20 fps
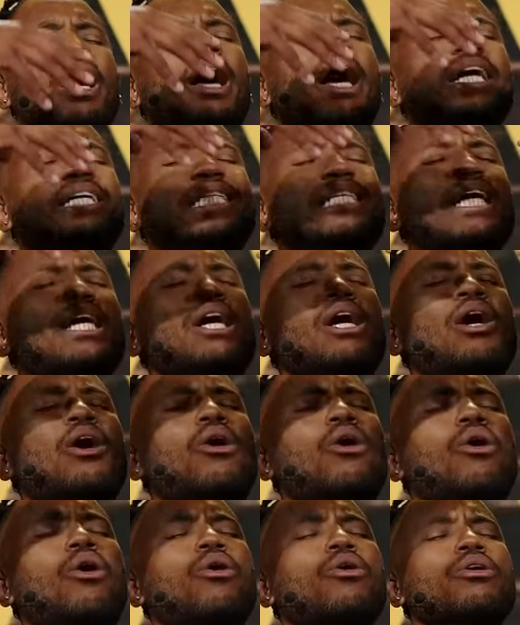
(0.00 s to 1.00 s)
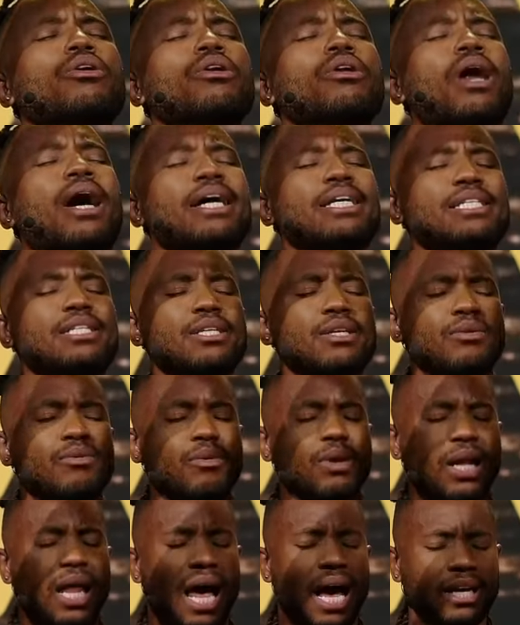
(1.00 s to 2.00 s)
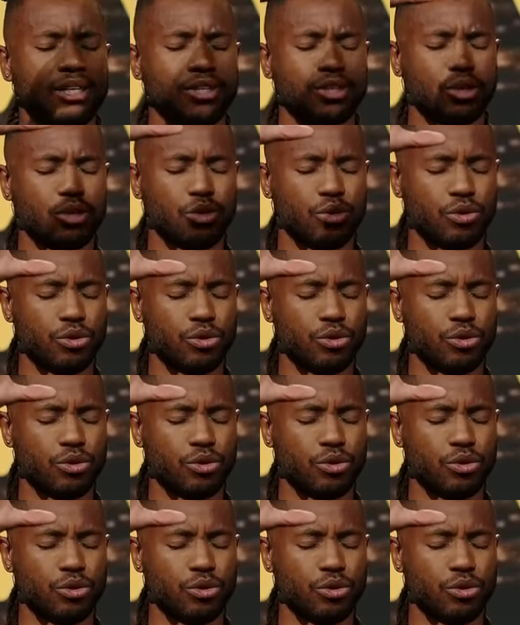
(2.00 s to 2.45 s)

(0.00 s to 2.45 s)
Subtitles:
Exhale, nice and relaxed.